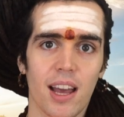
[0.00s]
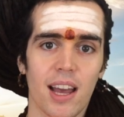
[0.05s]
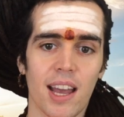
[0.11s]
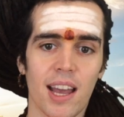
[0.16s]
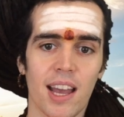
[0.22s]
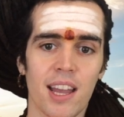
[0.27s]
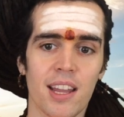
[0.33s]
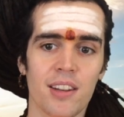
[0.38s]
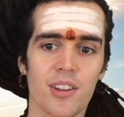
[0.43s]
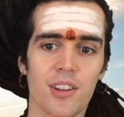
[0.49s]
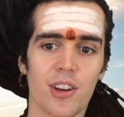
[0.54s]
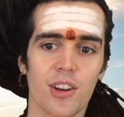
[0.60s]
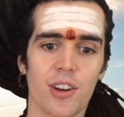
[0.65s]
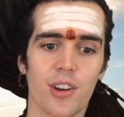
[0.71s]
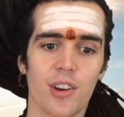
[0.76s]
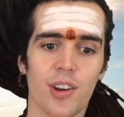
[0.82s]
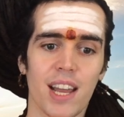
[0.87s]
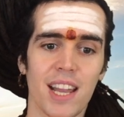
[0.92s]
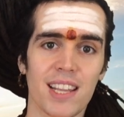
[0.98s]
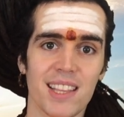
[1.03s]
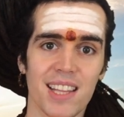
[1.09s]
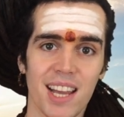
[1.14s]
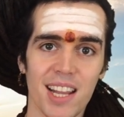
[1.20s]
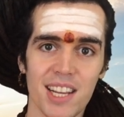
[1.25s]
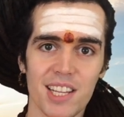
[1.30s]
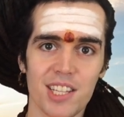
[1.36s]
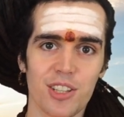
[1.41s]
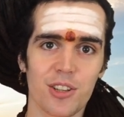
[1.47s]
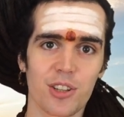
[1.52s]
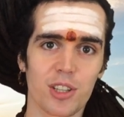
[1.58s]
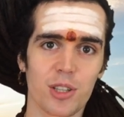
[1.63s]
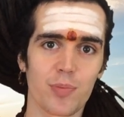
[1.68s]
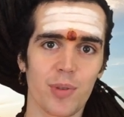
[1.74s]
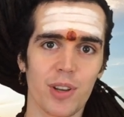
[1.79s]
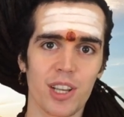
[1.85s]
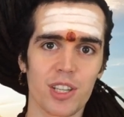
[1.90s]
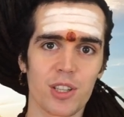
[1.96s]
And that is the
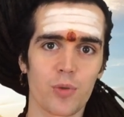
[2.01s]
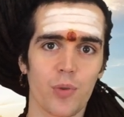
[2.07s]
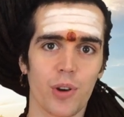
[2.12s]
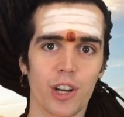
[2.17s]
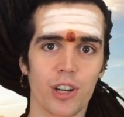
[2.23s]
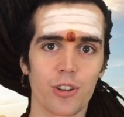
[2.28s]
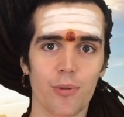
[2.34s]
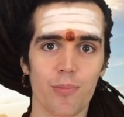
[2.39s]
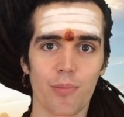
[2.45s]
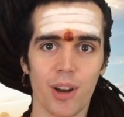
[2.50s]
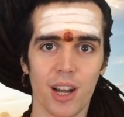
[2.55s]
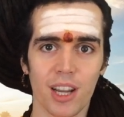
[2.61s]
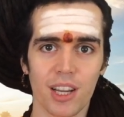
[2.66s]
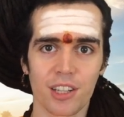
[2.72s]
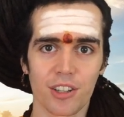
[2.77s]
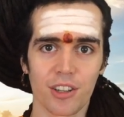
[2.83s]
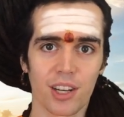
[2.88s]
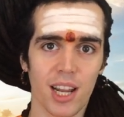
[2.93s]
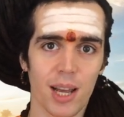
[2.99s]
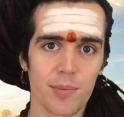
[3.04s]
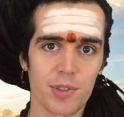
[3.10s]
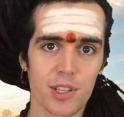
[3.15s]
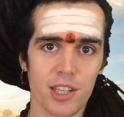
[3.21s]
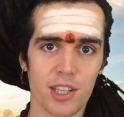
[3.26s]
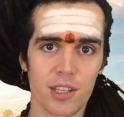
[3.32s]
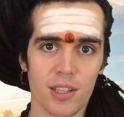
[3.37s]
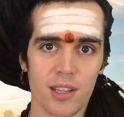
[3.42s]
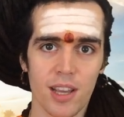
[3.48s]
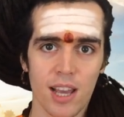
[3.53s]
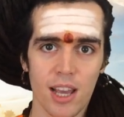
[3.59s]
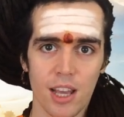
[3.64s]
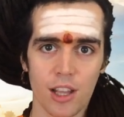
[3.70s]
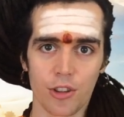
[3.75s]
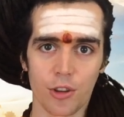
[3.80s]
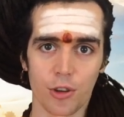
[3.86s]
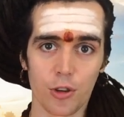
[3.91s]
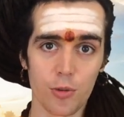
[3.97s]
space where the mind collapses,
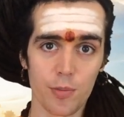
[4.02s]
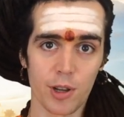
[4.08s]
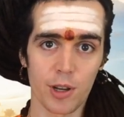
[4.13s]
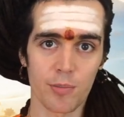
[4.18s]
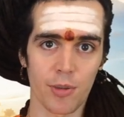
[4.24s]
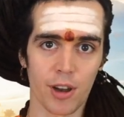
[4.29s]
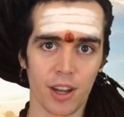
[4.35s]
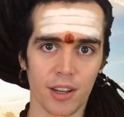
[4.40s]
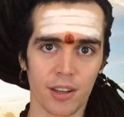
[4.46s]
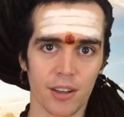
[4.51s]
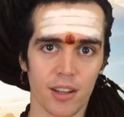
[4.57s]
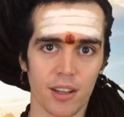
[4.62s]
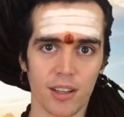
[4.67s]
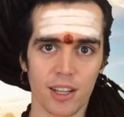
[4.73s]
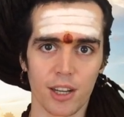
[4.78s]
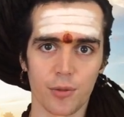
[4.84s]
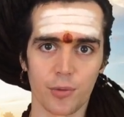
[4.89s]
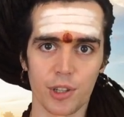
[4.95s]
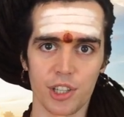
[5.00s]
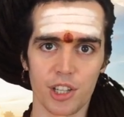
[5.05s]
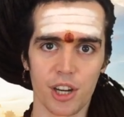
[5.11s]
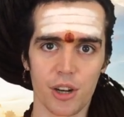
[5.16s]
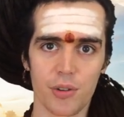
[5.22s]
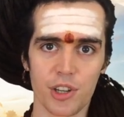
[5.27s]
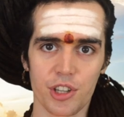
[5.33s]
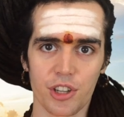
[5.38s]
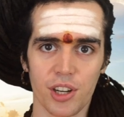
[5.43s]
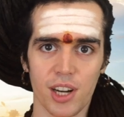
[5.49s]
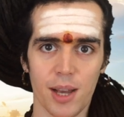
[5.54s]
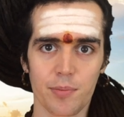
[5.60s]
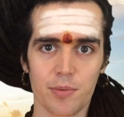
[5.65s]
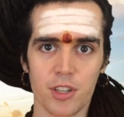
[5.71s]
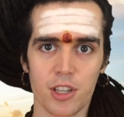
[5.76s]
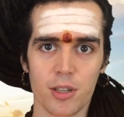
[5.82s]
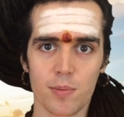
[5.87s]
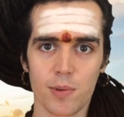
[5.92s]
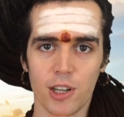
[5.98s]
the human mind that we cherish
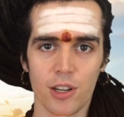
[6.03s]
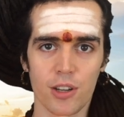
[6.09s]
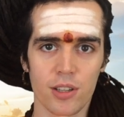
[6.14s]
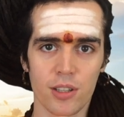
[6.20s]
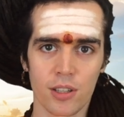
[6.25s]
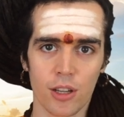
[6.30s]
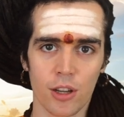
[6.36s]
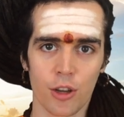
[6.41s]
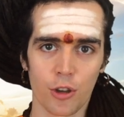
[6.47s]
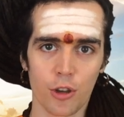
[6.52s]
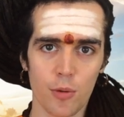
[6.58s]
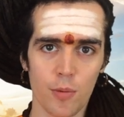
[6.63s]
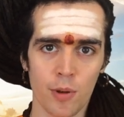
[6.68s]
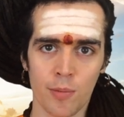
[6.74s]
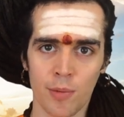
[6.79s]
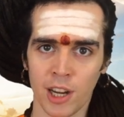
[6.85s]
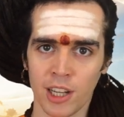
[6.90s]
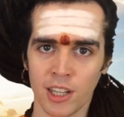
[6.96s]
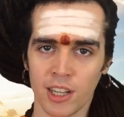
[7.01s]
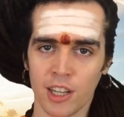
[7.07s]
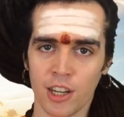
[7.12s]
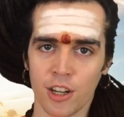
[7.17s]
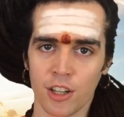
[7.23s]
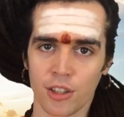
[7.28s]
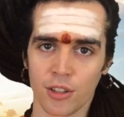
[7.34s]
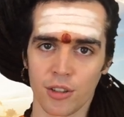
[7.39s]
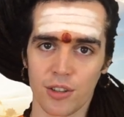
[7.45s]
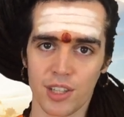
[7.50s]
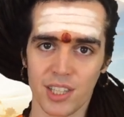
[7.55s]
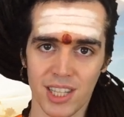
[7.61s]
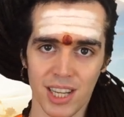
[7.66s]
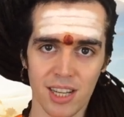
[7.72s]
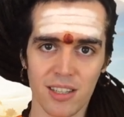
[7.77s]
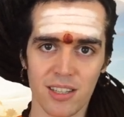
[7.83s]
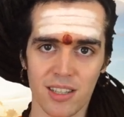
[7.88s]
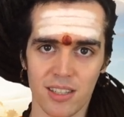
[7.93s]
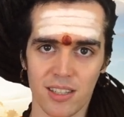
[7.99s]
collapses, because a human mind cannot
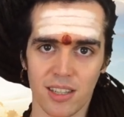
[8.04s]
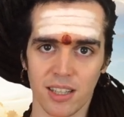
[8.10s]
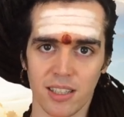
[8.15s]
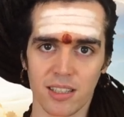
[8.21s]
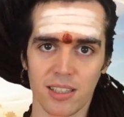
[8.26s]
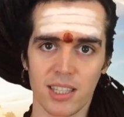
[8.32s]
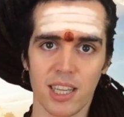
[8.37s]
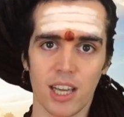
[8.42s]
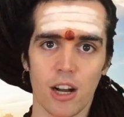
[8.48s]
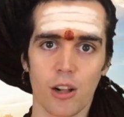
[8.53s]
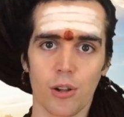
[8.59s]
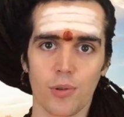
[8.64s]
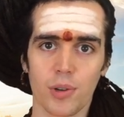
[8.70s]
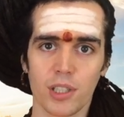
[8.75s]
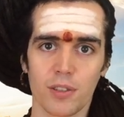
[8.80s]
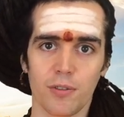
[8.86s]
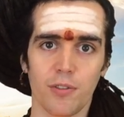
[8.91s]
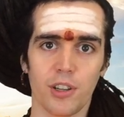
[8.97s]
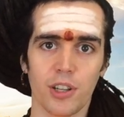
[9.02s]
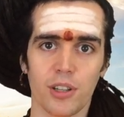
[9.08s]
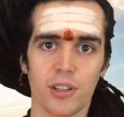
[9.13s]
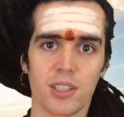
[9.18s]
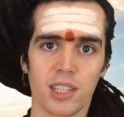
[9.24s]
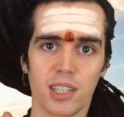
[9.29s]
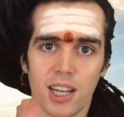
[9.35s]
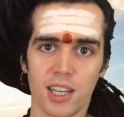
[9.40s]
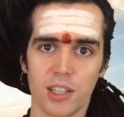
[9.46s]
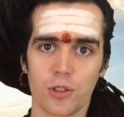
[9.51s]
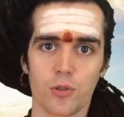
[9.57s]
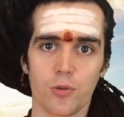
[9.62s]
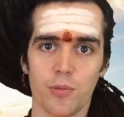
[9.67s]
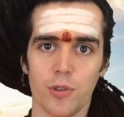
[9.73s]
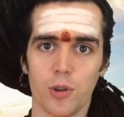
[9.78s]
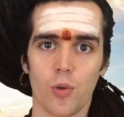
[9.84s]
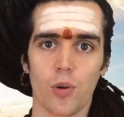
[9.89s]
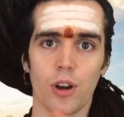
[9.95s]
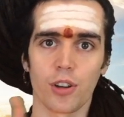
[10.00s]
understand these things. He always feels it has to
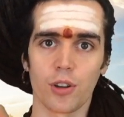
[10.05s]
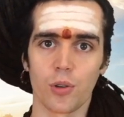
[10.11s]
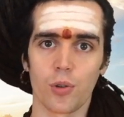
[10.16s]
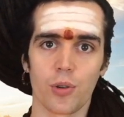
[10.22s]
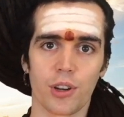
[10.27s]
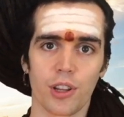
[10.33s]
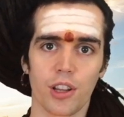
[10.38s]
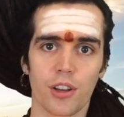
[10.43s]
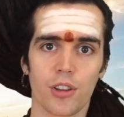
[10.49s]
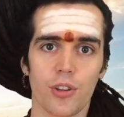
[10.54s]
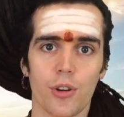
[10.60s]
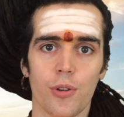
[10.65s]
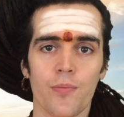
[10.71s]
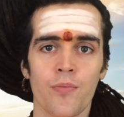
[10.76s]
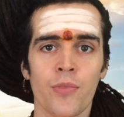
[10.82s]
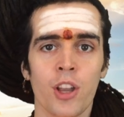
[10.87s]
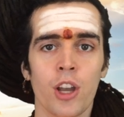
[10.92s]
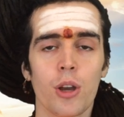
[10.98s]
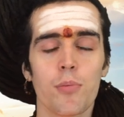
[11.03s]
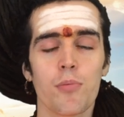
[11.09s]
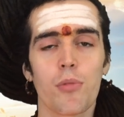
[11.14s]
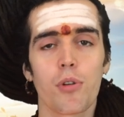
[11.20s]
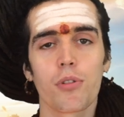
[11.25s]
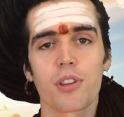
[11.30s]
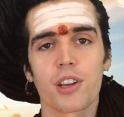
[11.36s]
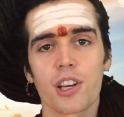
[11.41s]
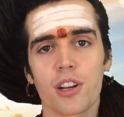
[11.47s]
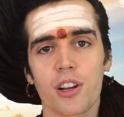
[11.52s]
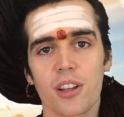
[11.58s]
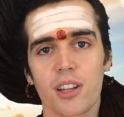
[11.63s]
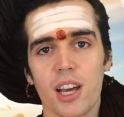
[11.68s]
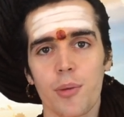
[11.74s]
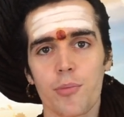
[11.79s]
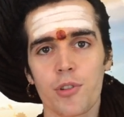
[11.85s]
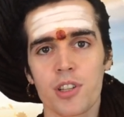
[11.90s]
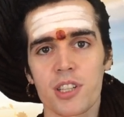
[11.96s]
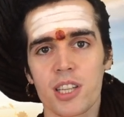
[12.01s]
be one or the other. Both cannot
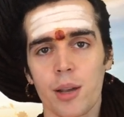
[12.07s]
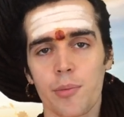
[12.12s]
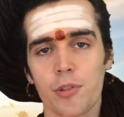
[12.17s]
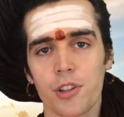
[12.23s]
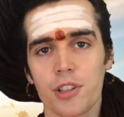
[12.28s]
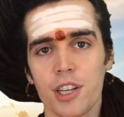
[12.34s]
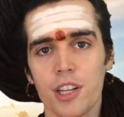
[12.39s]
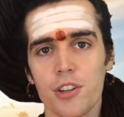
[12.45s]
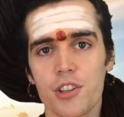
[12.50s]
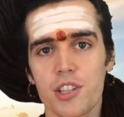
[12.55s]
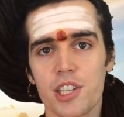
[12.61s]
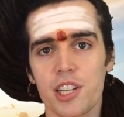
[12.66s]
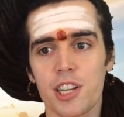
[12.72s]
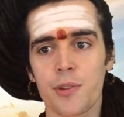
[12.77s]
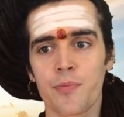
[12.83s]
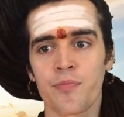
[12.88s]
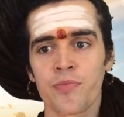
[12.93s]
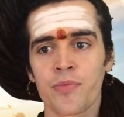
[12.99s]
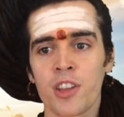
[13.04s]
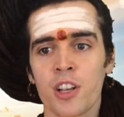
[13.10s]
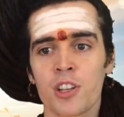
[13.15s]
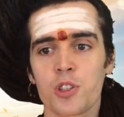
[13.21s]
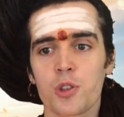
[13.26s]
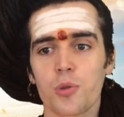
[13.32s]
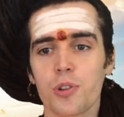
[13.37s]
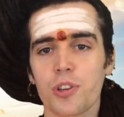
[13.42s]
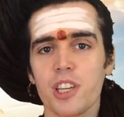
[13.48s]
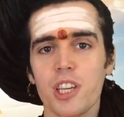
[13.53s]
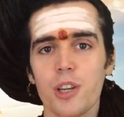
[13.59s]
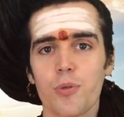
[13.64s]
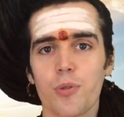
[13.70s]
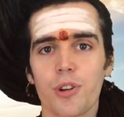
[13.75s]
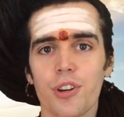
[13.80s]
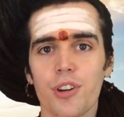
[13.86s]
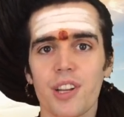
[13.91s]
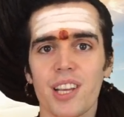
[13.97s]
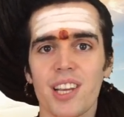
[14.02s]
happen simultaneously. So the key
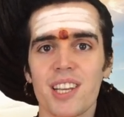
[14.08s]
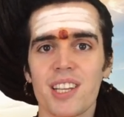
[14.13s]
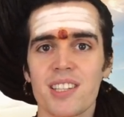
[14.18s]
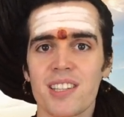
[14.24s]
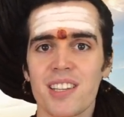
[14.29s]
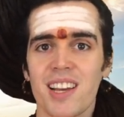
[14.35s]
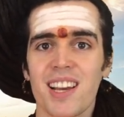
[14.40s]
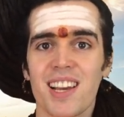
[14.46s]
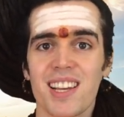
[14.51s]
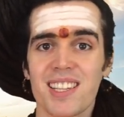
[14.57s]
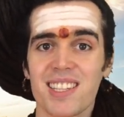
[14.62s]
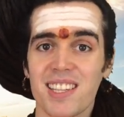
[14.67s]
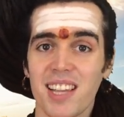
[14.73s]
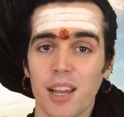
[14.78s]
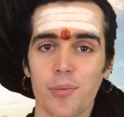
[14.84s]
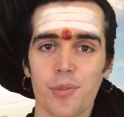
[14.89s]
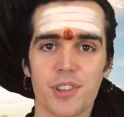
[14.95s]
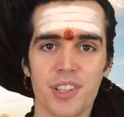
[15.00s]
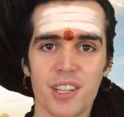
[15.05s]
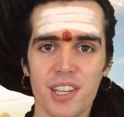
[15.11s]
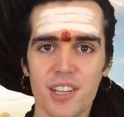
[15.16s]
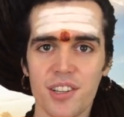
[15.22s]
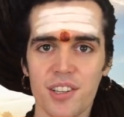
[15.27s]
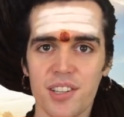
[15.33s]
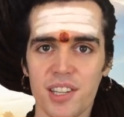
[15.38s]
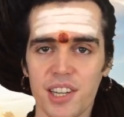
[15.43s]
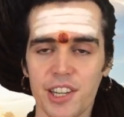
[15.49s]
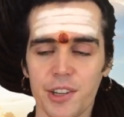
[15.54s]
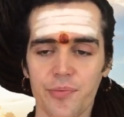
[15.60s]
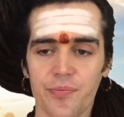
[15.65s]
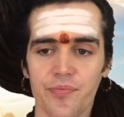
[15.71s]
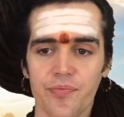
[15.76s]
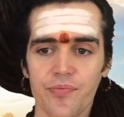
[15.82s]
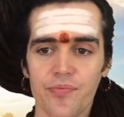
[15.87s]
word is simultaneously.